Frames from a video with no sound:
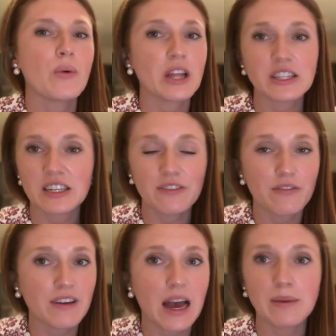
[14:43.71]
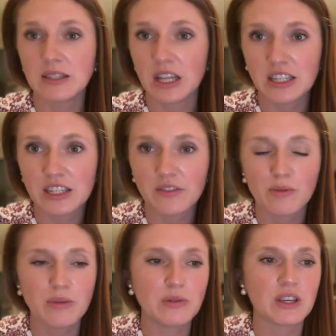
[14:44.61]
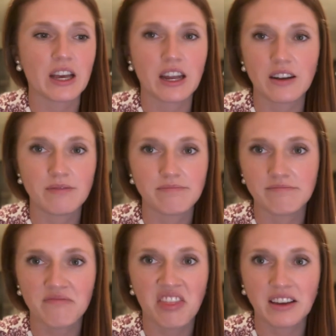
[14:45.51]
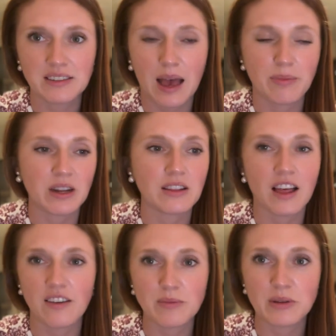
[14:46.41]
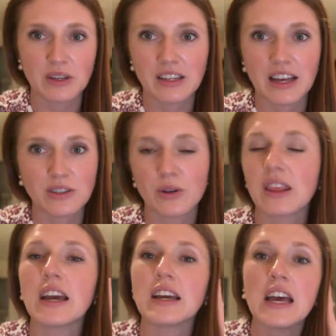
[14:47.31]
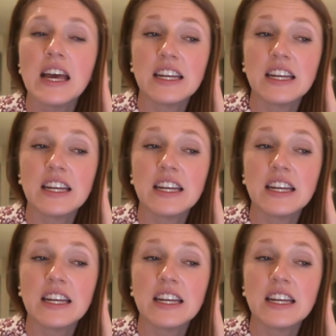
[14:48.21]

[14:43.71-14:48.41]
Lots of different vibes and lots of different music and things happening, live music, that sort of thing.